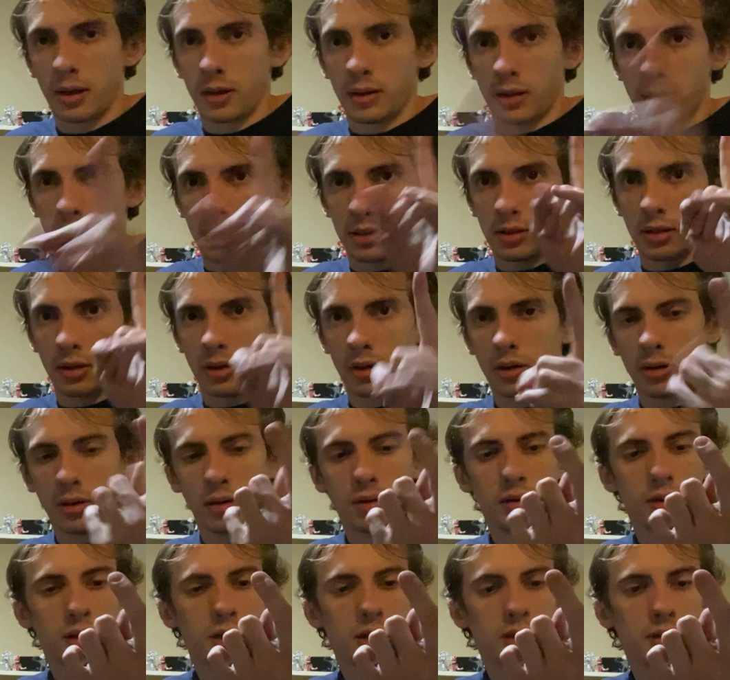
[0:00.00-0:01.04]
They
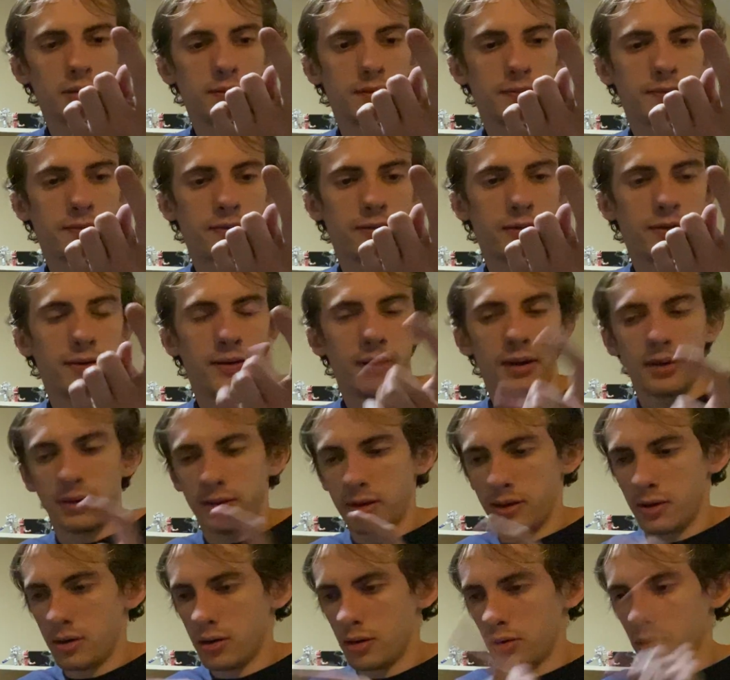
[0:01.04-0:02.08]
say
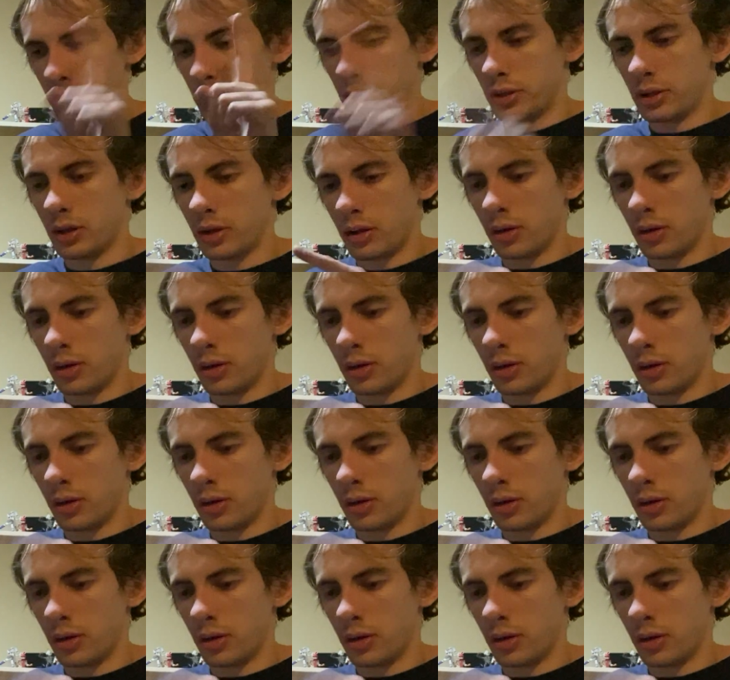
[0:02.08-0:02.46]
you should